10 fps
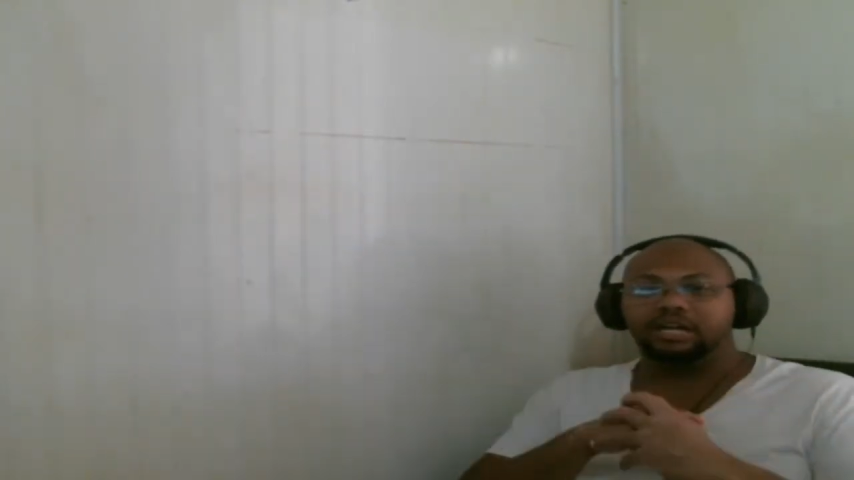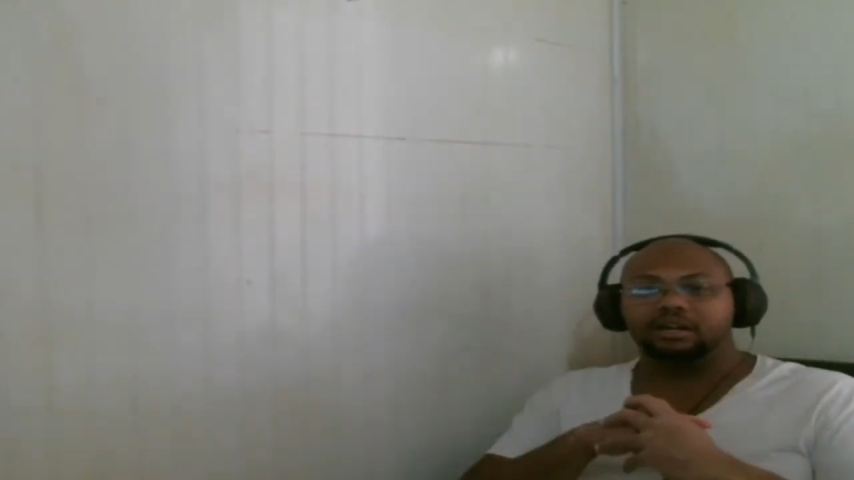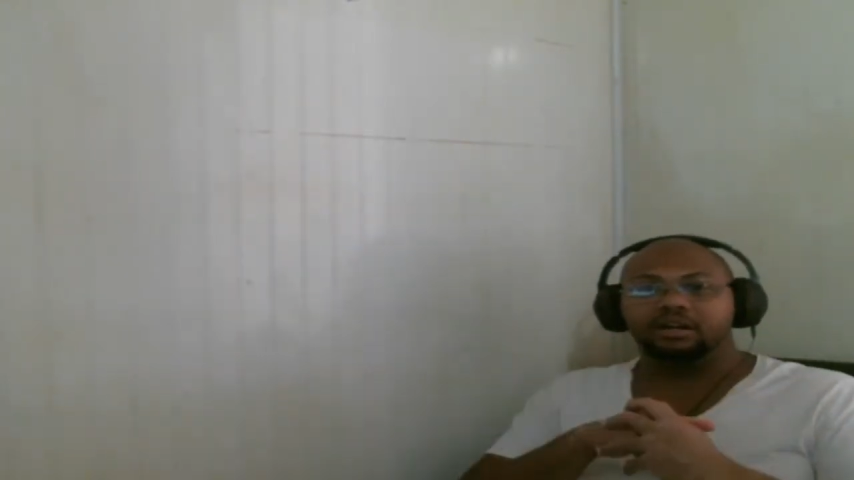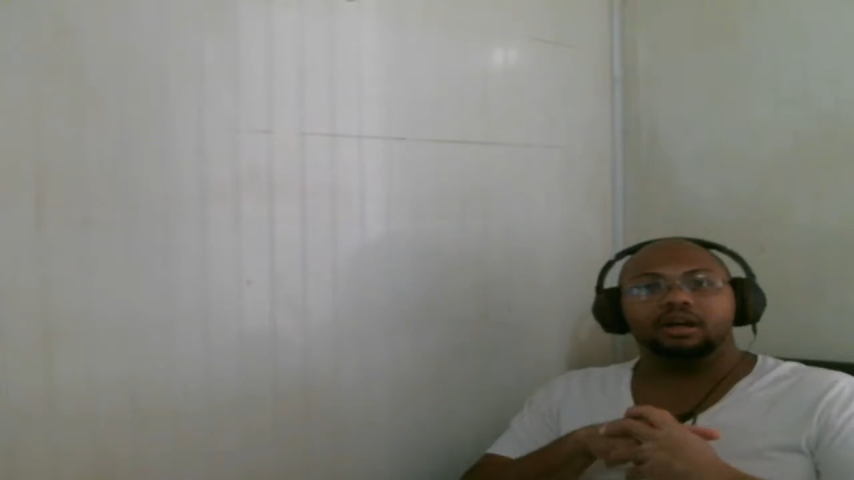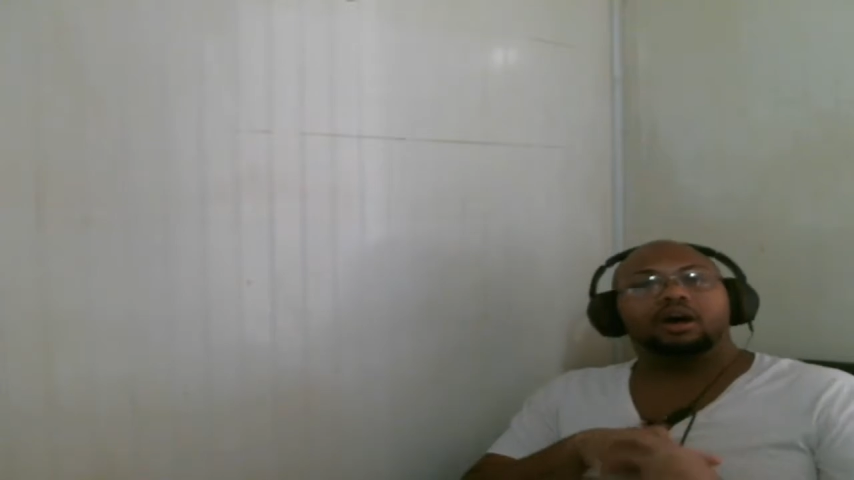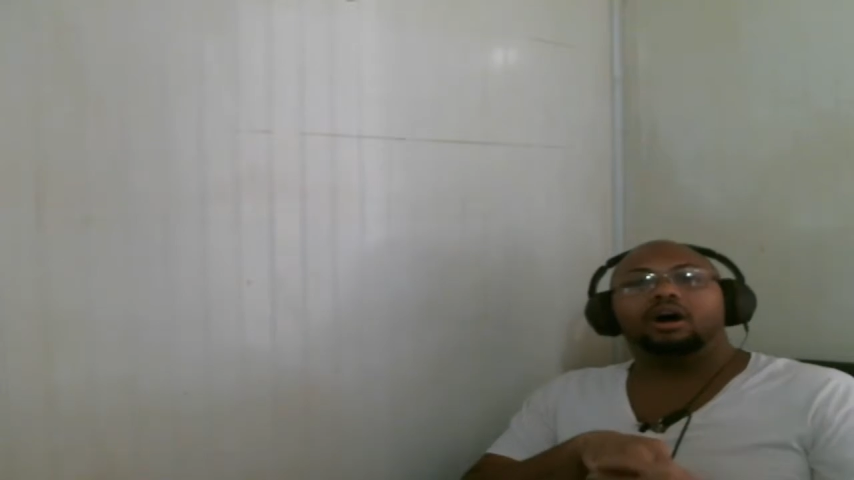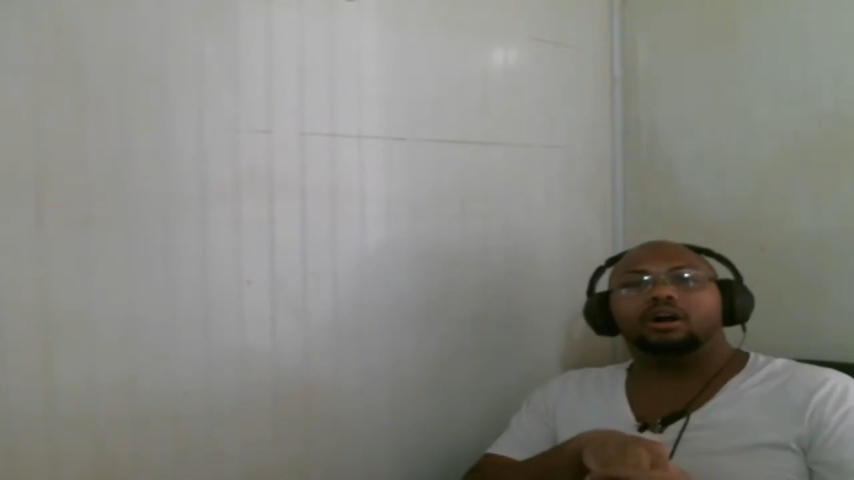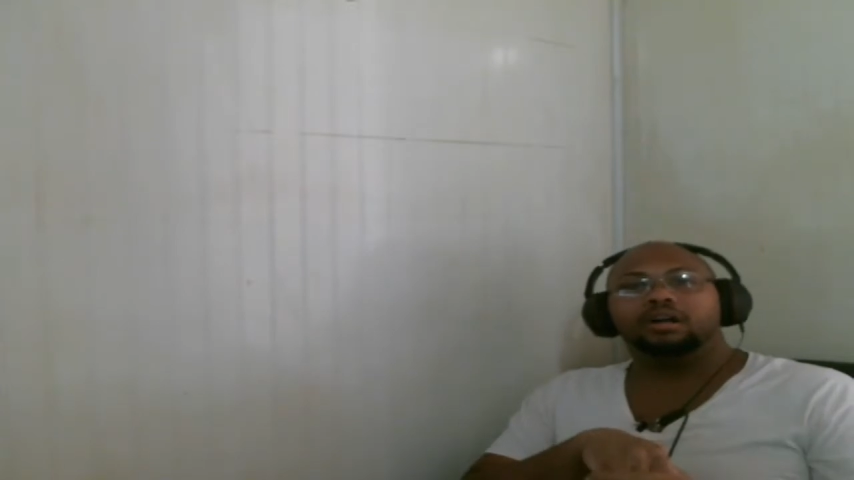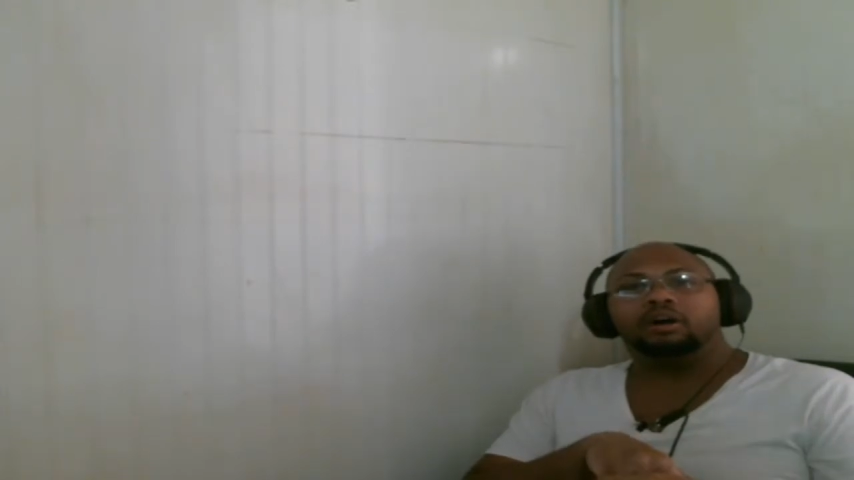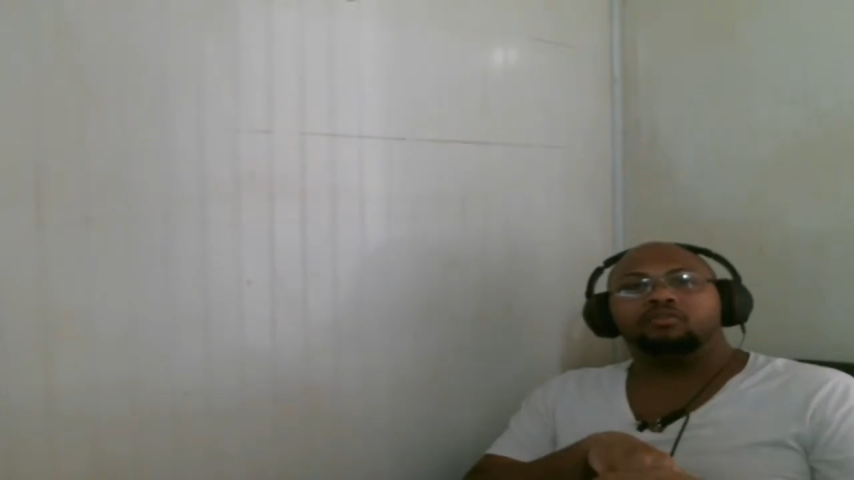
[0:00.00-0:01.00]
Like,
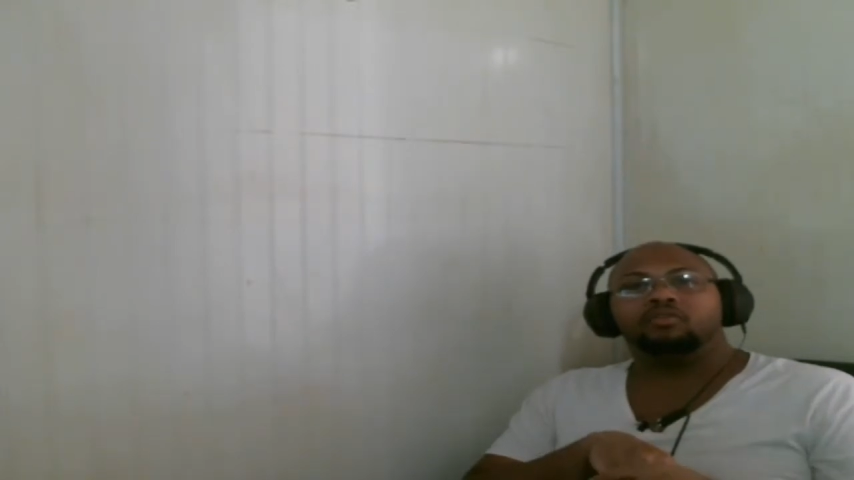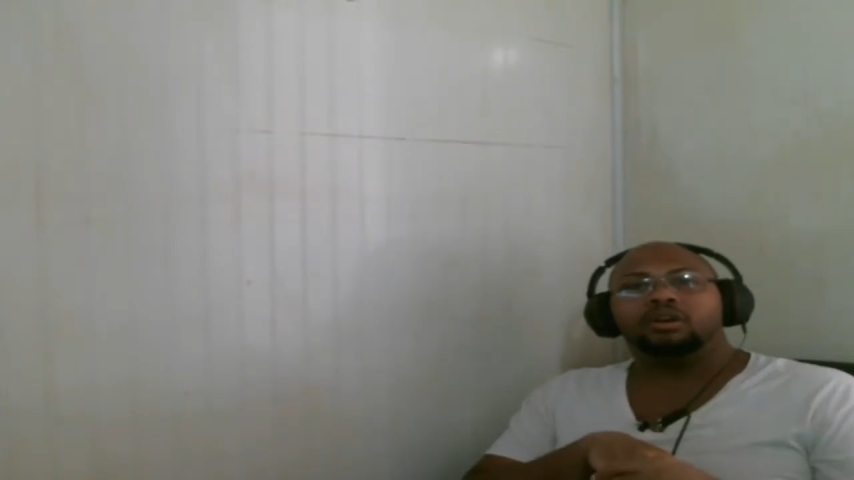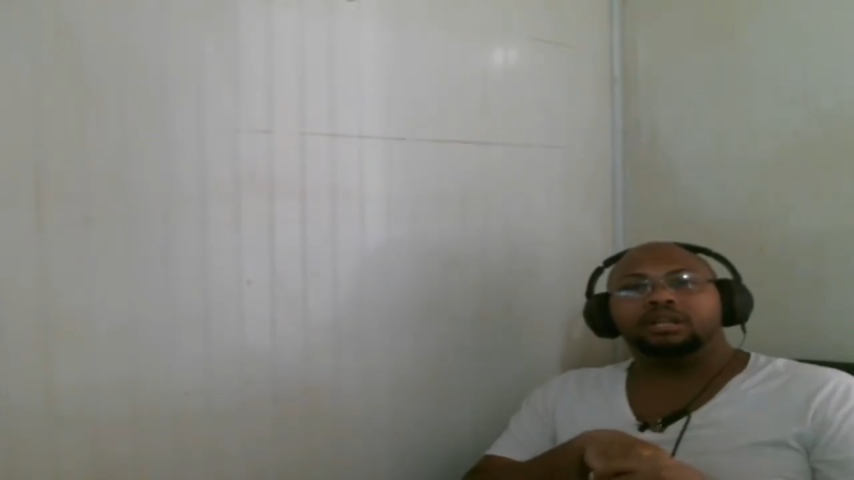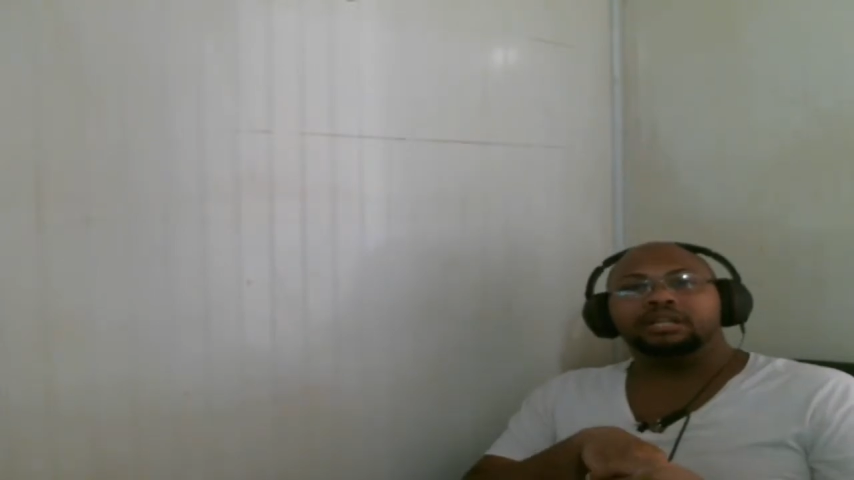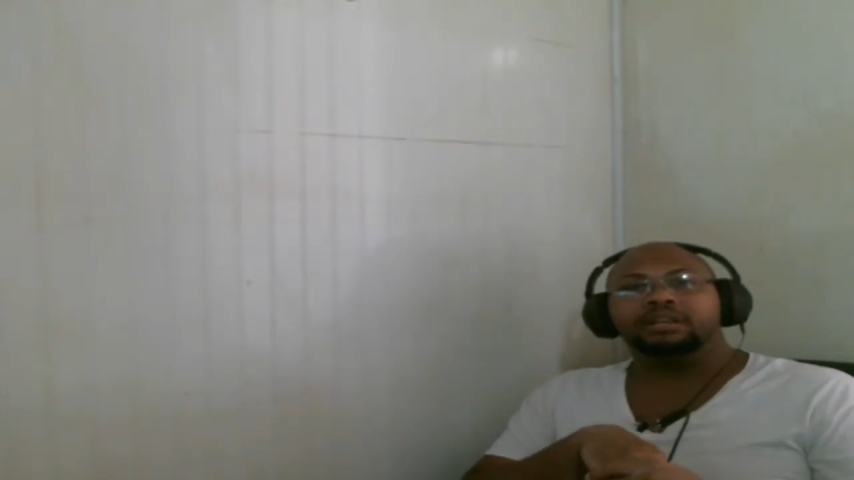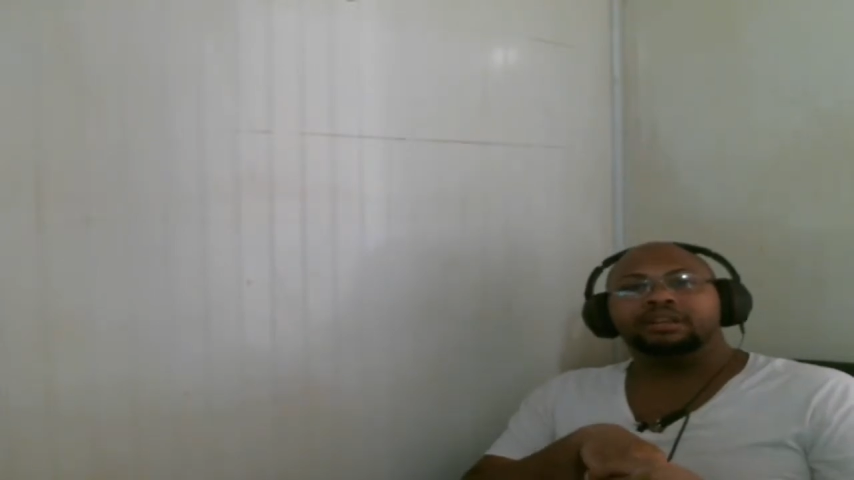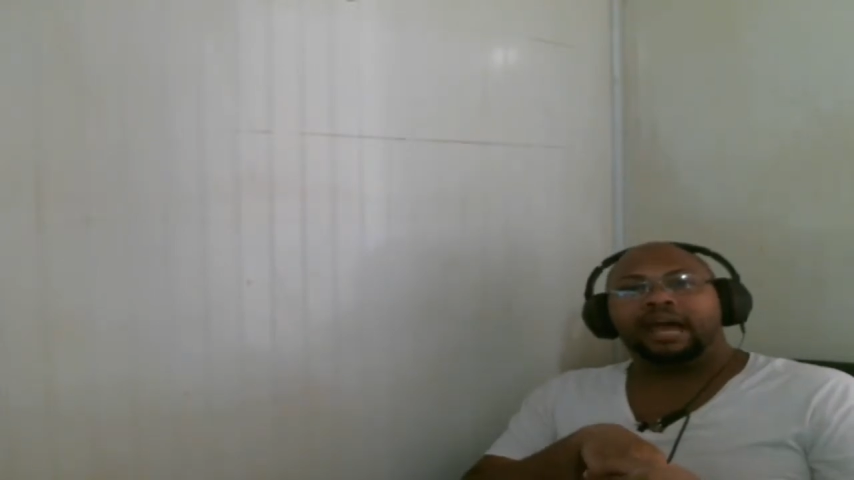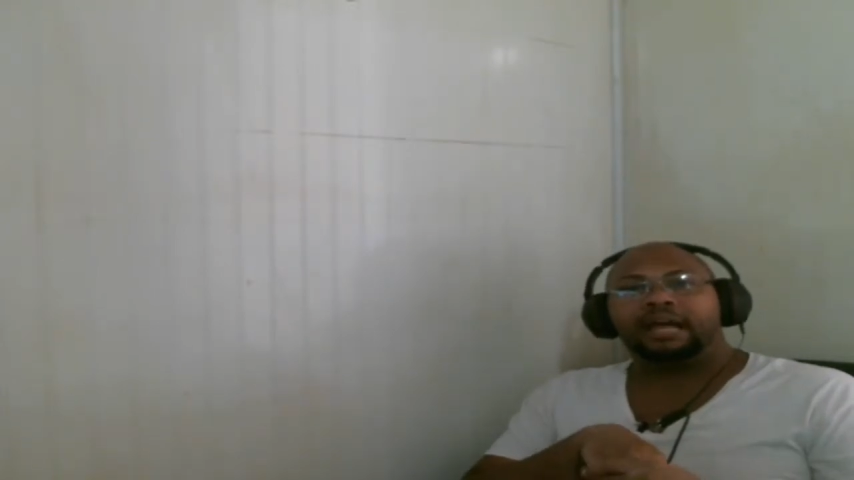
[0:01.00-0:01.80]
are y'all really